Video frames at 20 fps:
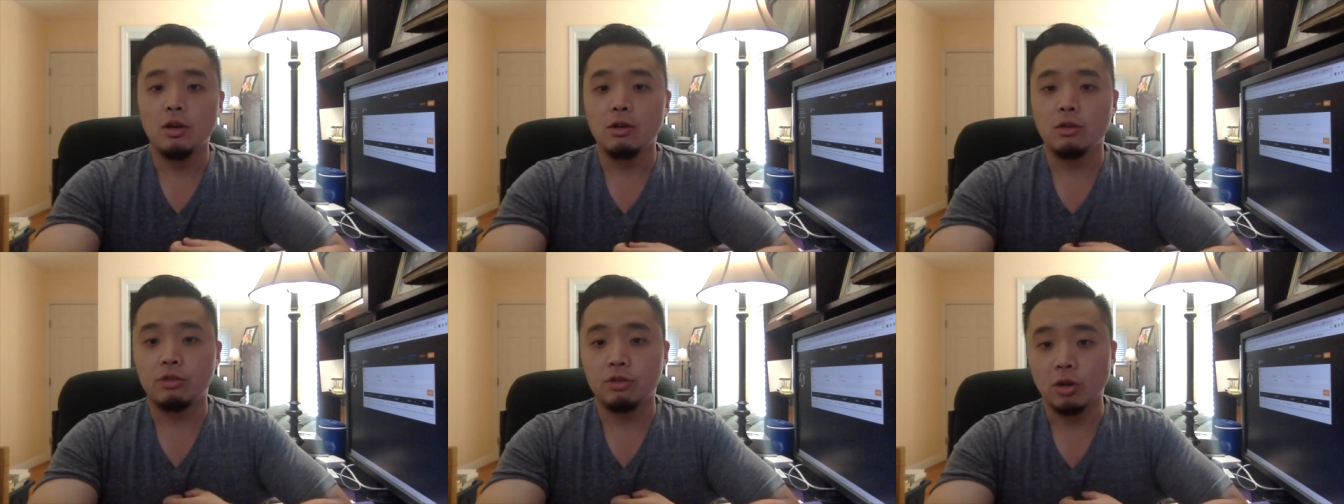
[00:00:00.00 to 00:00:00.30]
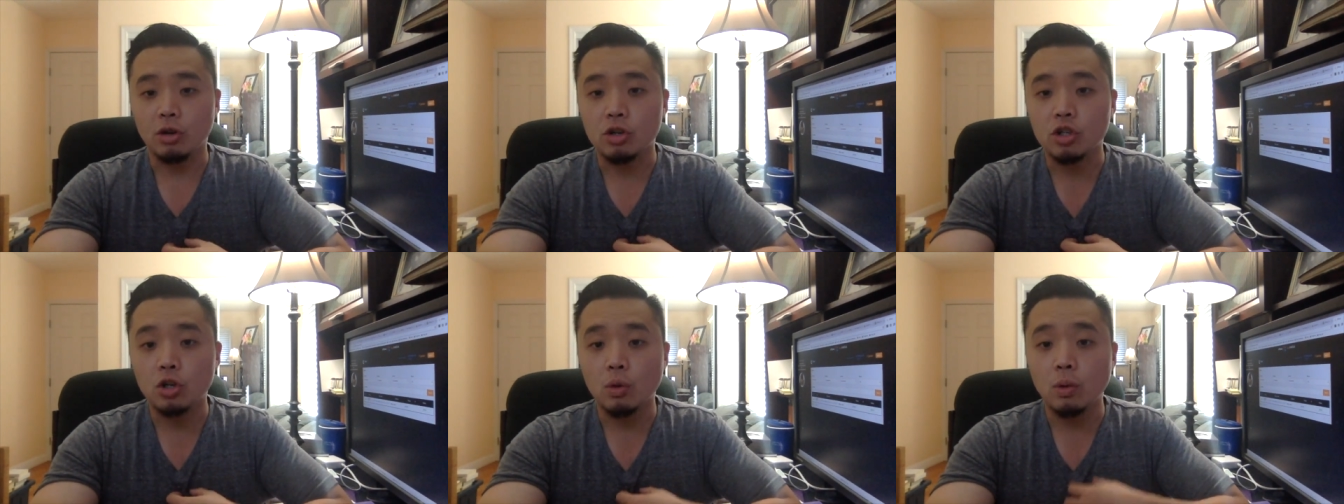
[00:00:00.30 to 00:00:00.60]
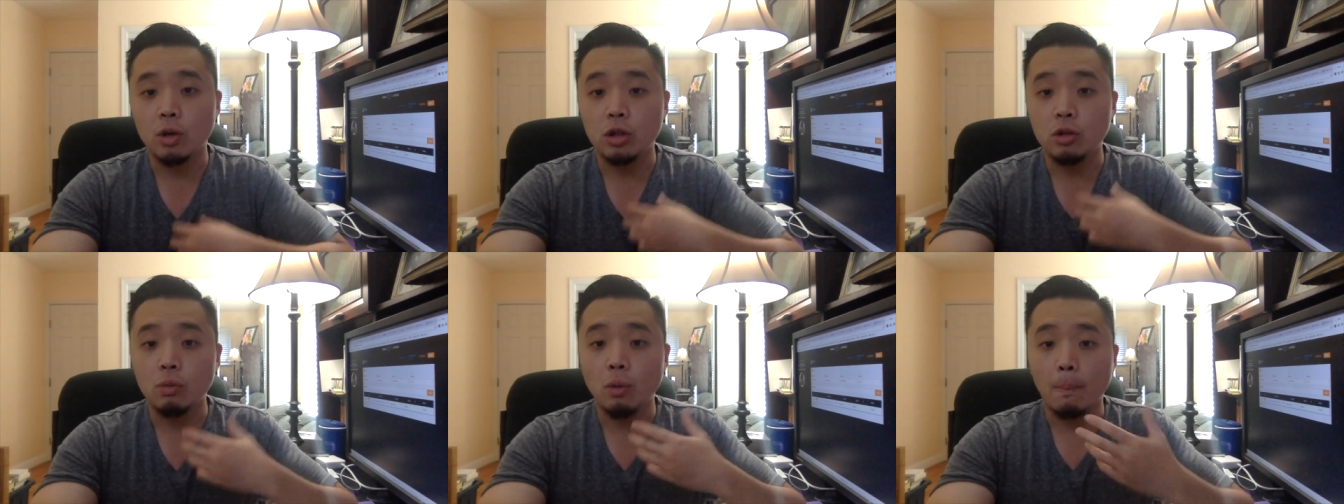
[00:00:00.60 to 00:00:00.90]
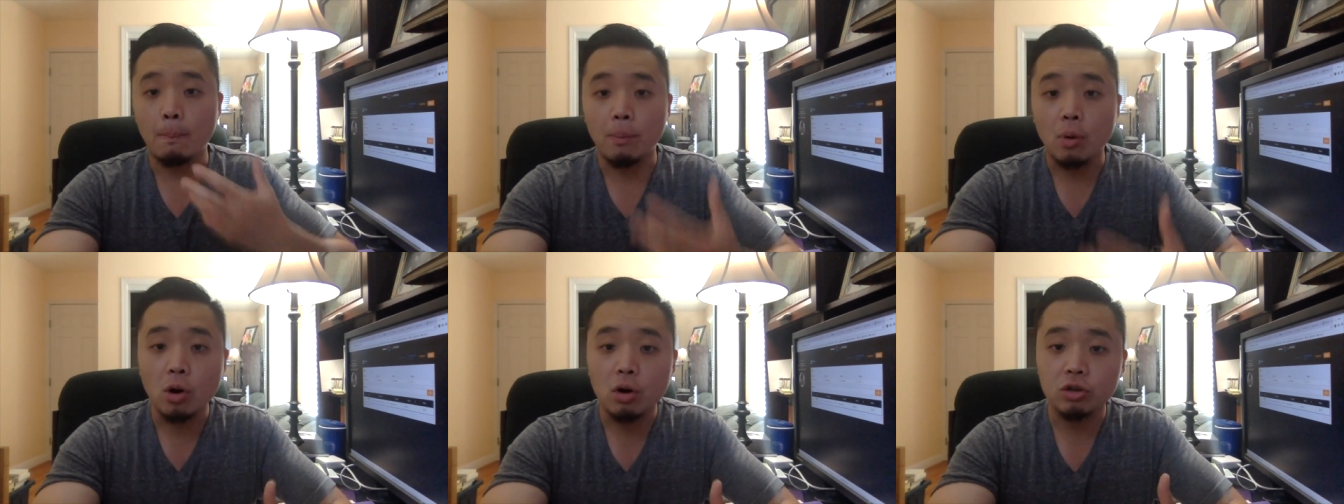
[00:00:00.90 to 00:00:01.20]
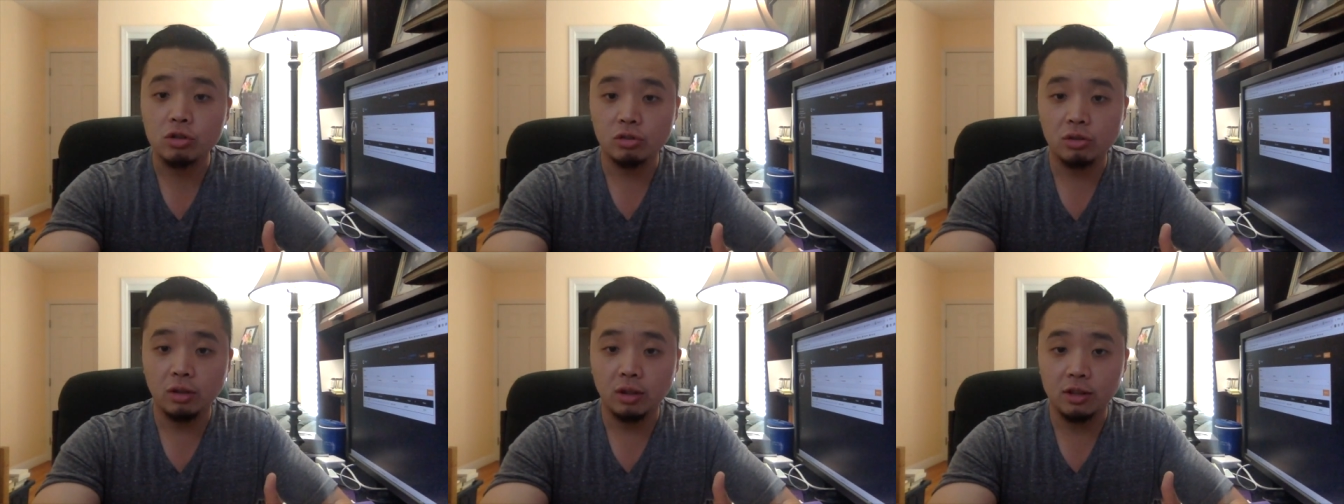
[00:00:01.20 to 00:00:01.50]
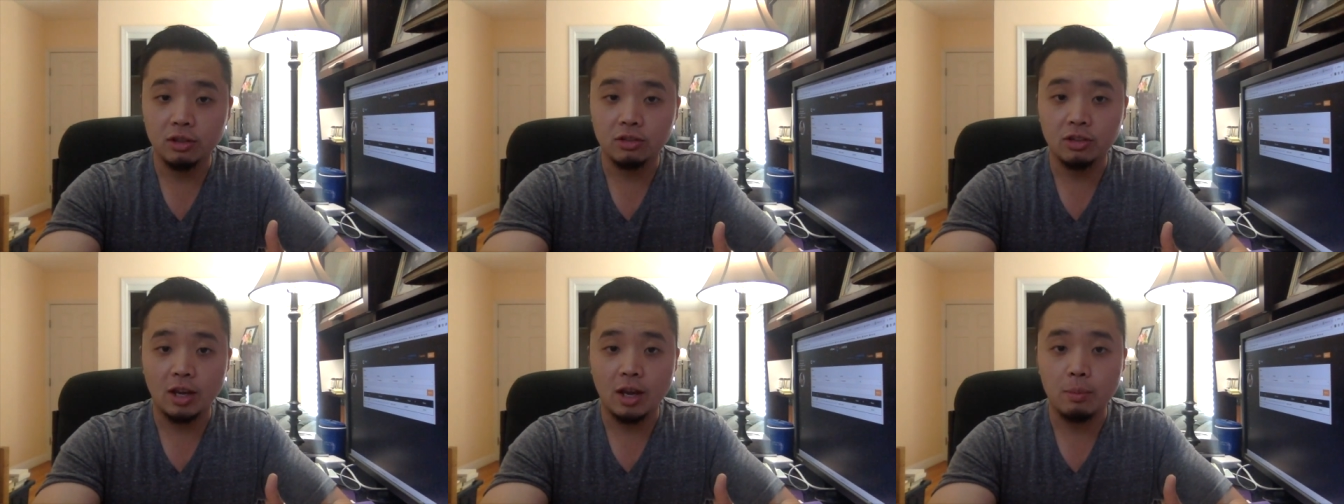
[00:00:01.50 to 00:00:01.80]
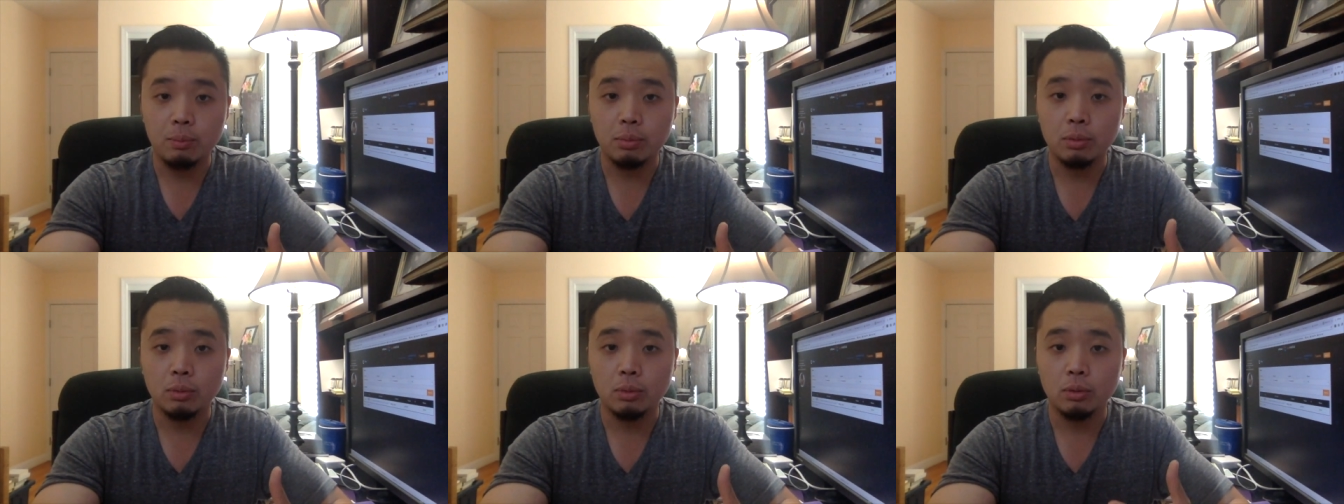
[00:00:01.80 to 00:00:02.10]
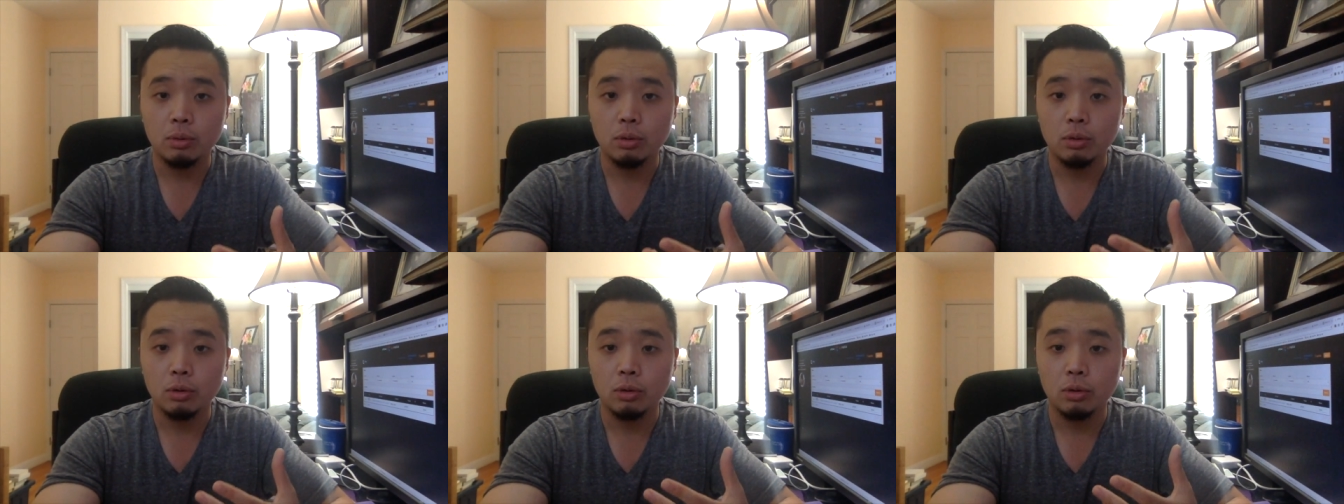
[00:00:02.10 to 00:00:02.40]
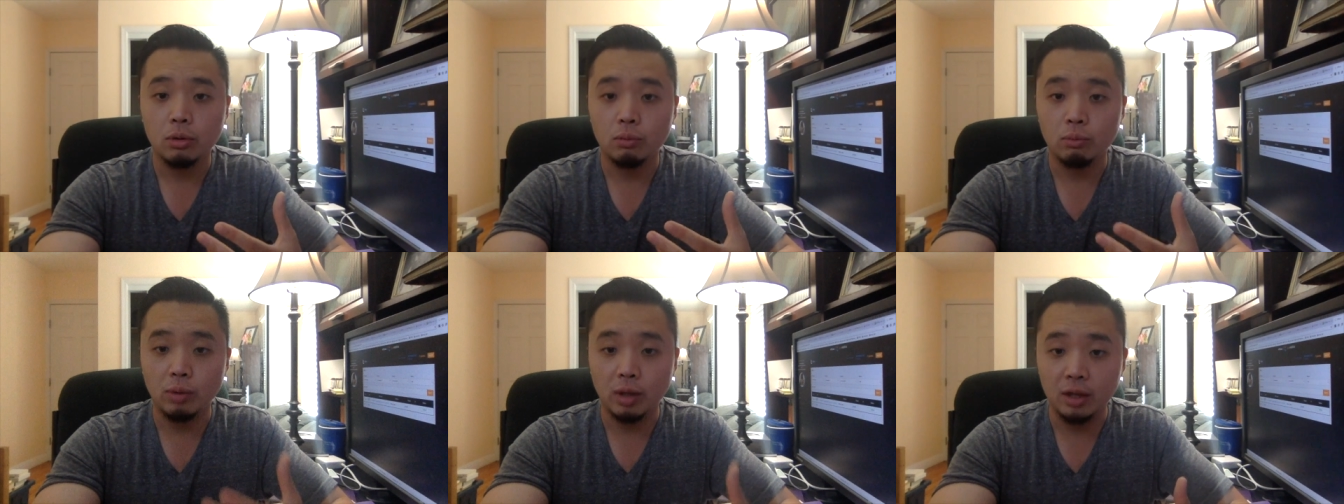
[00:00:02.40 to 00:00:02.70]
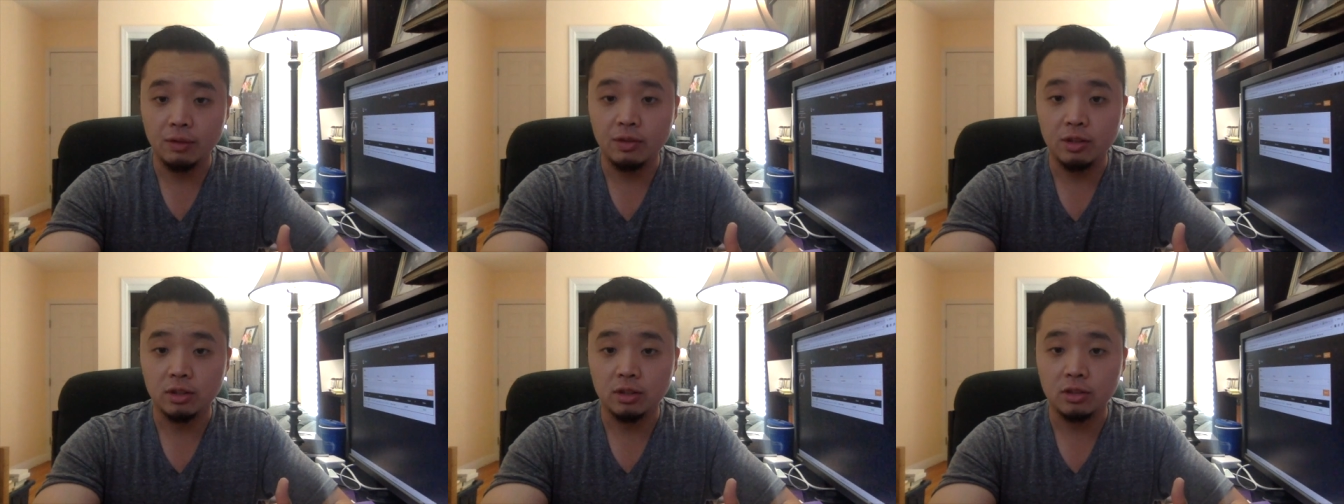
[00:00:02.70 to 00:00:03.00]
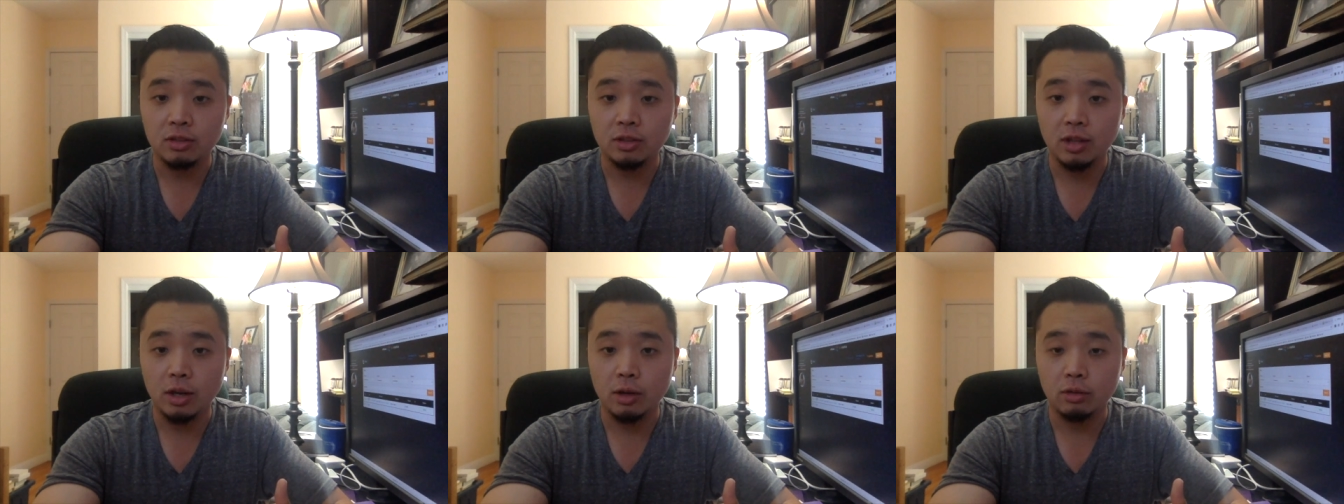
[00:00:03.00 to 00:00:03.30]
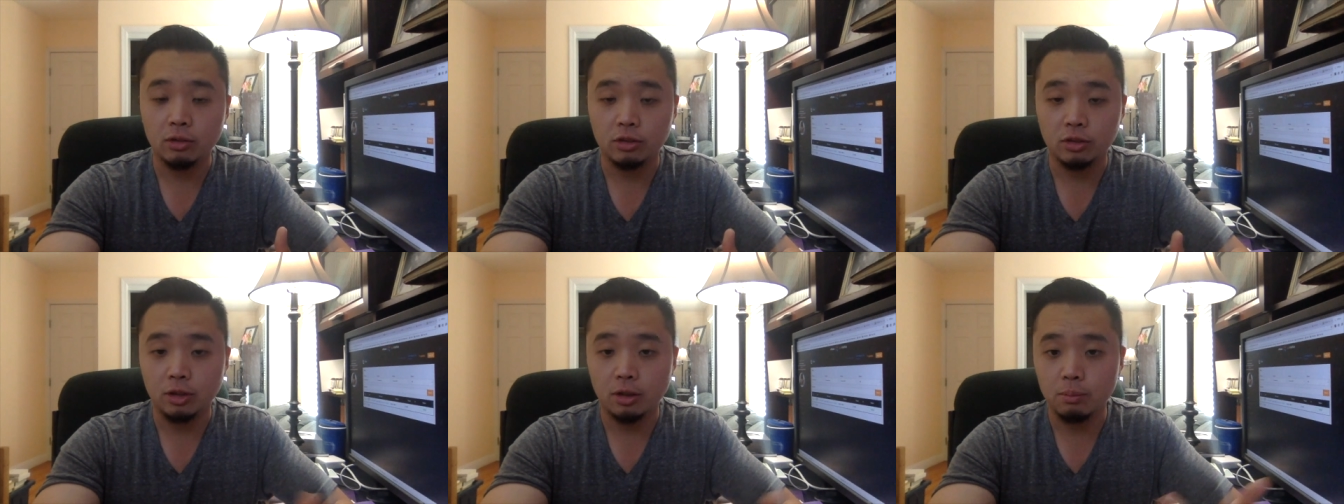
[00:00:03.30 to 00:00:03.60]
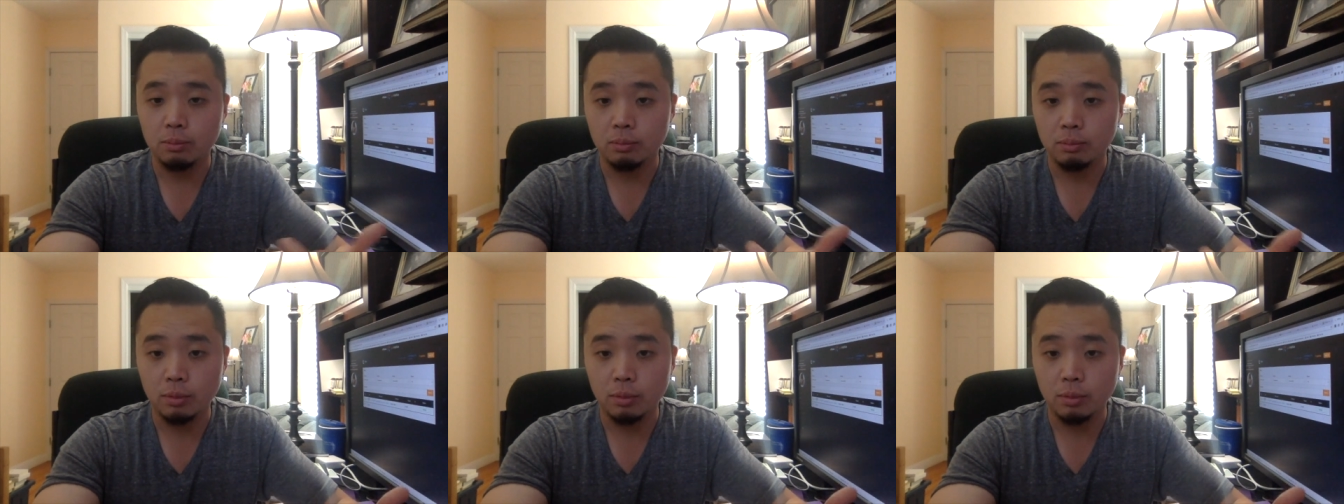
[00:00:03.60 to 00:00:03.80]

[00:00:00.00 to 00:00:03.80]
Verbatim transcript: So I'll share with you a personal example relevant to sales.